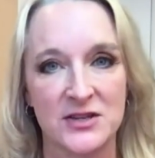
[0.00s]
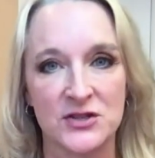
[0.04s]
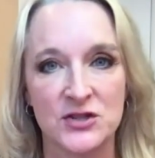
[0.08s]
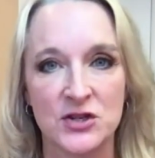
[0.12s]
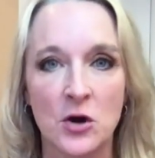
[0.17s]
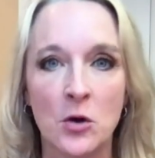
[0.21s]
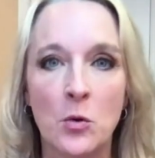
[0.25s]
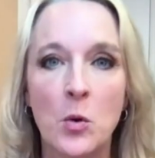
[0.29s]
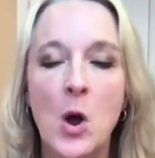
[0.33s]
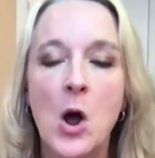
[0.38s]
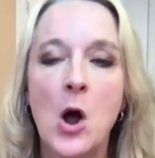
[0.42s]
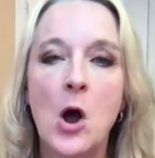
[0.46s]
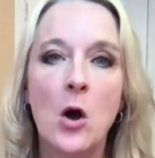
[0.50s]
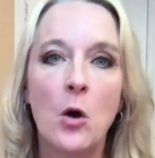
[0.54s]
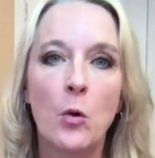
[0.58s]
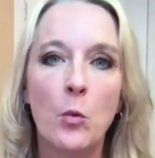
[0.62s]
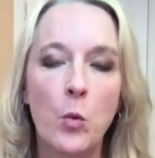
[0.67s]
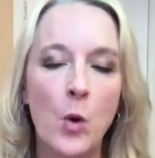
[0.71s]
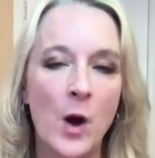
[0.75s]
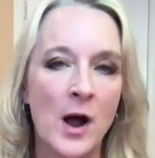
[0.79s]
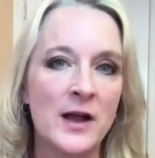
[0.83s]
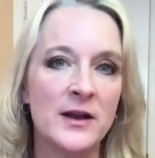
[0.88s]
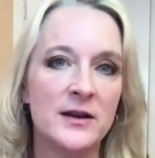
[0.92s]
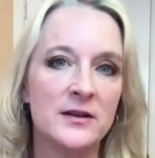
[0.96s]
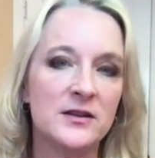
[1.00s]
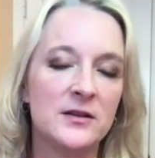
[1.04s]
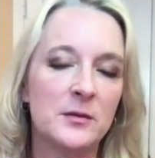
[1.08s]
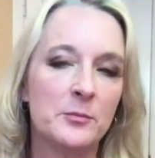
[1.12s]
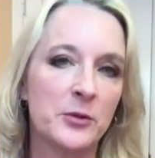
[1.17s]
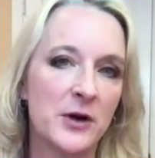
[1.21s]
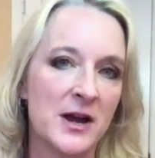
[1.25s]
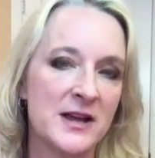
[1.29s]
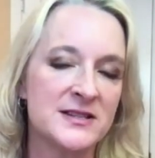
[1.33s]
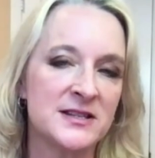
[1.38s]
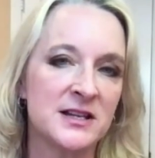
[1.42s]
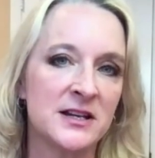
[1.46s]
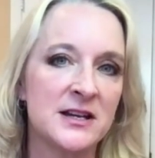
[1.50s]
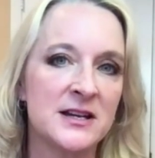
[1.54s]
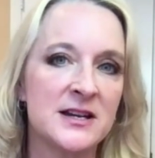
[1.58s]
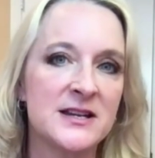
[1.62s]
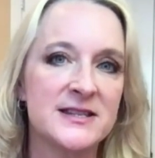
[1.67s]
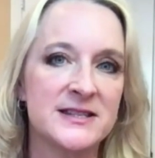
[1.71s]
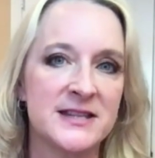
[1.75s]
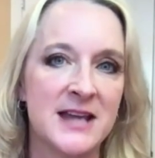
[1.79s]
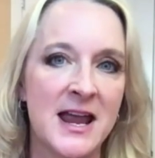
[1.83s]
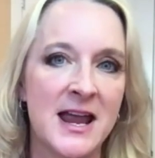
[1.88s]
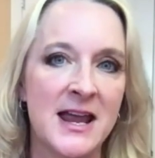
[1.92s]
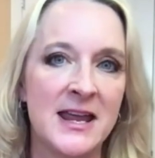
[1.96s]
So what the president is
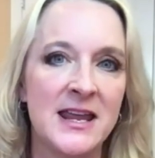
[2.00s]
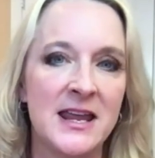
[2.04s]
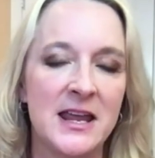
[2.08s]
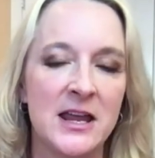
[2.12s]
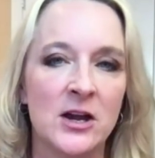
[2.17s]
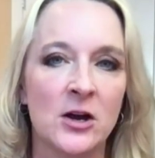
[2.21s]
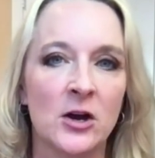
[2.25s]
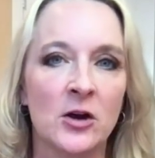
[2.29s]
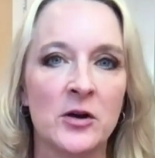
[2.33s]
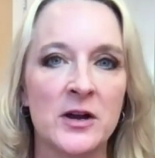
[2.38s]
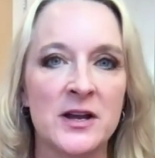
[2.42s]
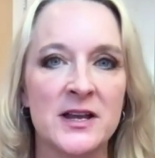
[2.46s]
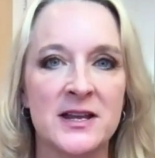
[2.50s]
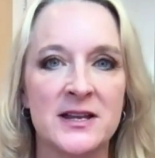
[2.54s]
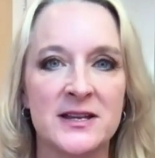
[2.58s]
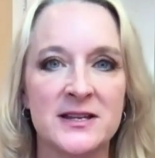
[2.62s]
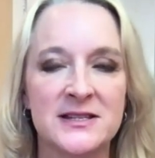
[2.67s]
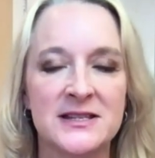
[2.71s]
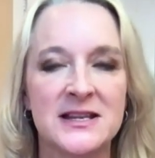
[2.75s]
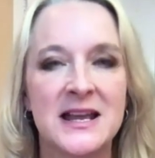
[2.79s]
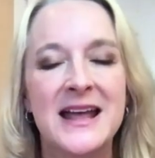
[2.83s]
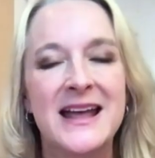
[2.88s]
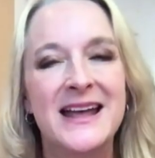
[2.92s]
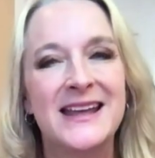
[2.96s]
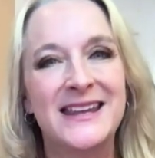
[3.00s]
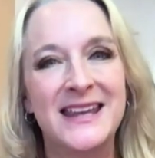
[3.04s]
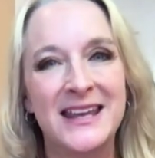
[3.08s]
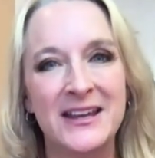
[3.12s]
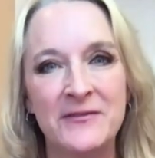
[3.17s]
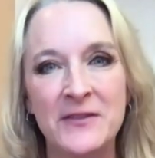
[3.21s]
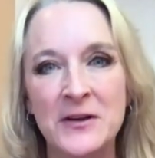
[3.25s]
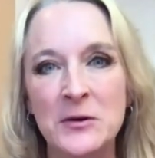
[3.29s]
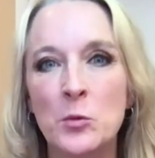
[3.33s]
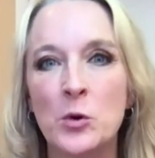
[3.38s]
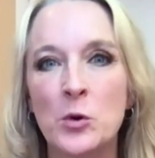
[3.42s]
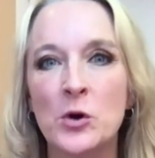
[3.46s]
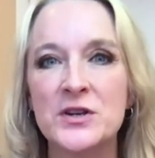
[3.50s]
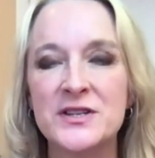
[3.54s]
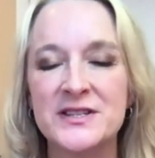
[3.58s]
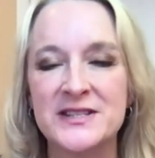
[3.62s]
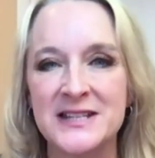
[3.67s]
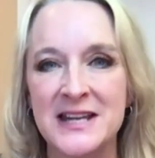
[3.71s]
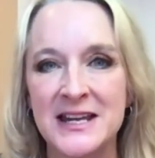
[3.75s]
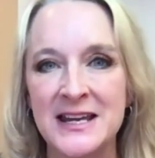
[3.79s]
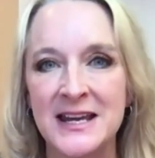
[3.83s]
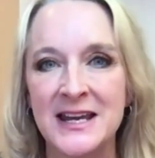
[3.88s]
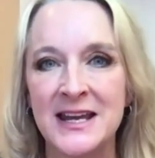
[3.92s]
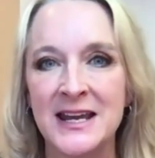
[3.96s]
saying here is, given we're
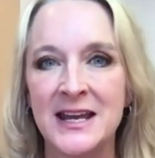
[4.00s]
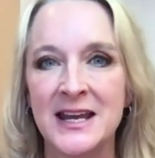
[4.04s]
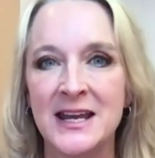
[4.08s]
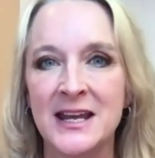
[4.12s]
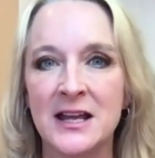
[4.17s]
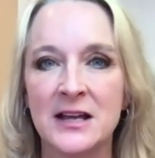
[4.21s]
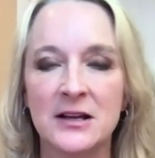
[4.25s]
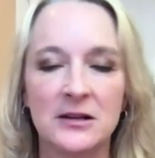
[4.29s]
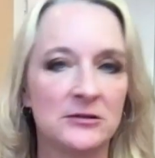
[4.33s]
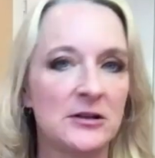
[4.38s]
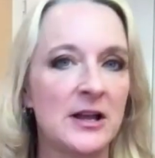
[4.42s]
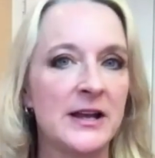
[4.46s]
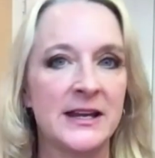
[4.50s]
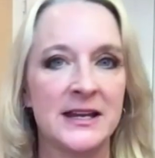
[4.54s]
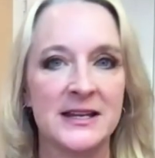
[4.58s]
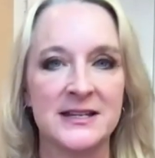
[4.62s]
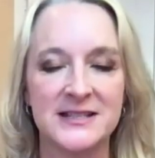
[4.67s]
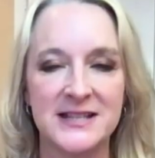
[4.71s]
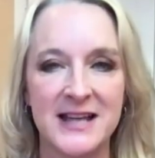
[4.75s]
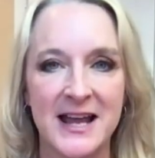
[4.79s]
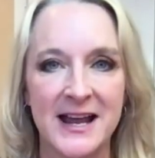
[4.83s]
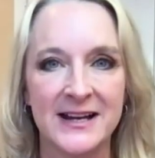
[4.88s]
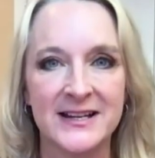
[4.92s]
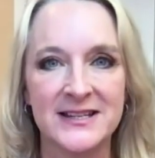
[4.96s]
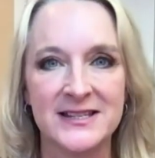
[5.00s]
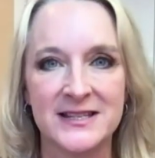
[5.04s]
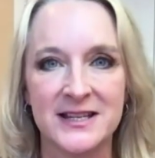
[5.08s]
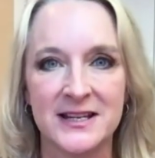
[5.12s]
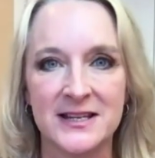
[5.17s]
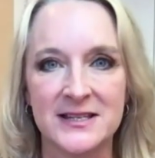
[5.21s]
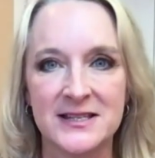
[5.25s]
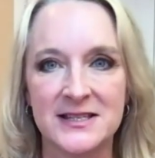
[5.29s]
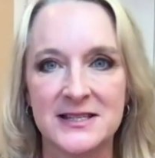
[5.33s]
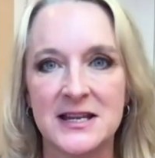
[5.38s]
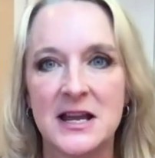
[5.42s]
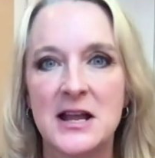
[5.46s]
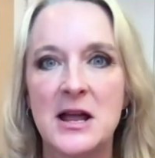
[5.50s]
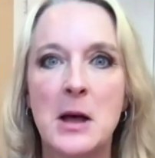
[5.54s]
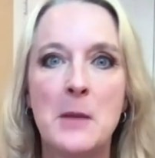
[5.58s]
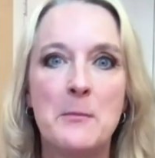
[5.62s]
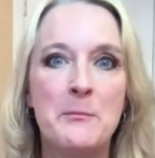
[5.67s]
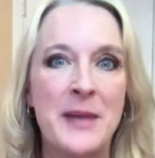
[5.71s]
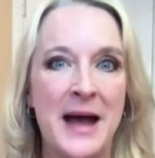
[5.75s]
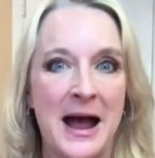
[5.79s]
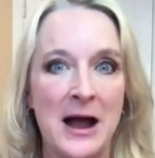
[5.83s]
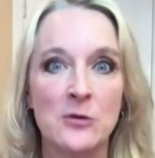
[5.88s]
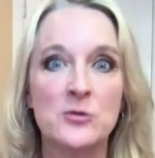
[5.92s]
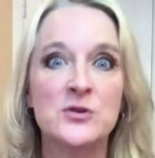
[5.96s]
seeing, like in Texas,
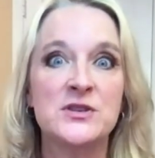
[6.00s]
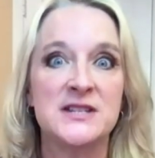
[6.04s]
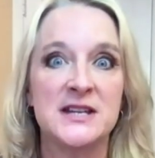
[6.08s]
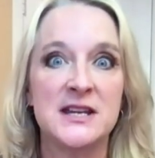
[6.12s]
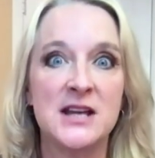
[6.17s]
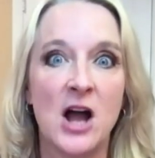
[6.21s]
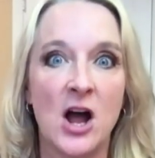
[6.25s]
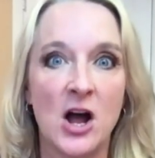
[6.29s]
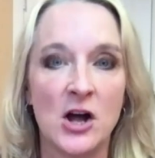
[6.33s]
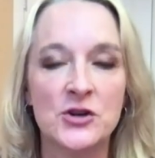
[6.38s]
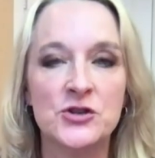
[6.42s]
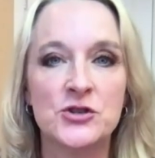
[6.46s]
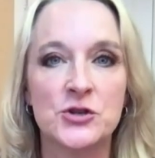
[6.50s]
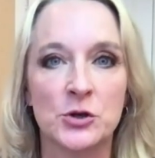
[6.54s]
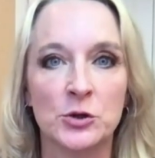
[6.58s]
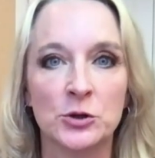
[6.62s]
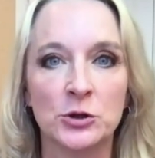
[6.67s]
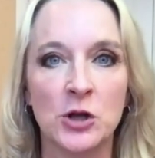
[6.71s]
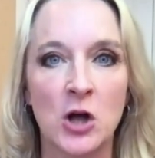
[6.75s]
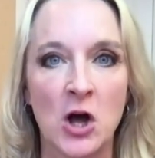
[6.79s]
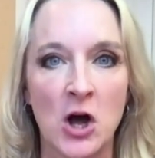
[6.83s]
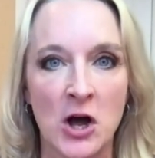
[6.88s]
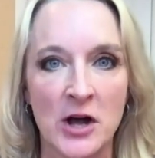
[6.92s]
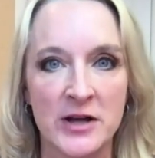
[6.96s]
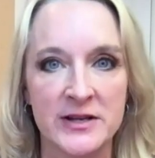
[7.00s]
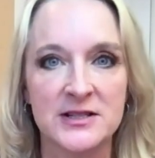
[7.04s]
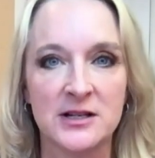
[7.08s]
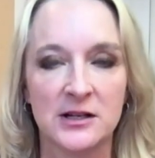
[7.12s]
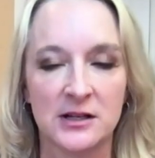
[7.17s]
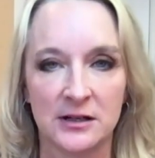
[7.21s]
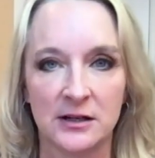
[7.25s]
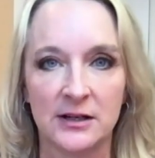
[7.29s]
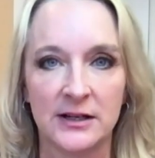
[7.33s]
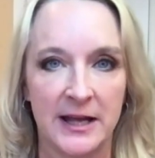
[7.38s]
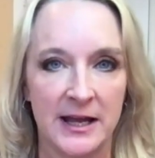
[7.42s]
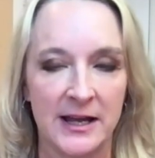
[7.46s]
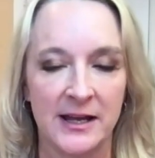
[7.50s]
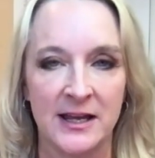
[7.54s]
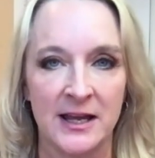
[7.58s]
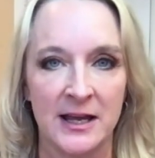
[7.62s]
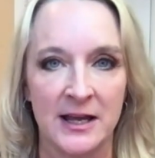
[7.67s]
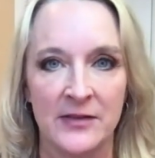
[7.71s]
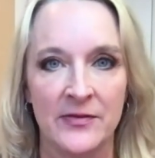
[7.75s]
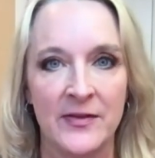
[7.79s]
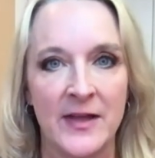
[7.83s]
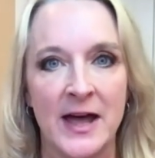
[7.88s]
bounty hunter laws kick in.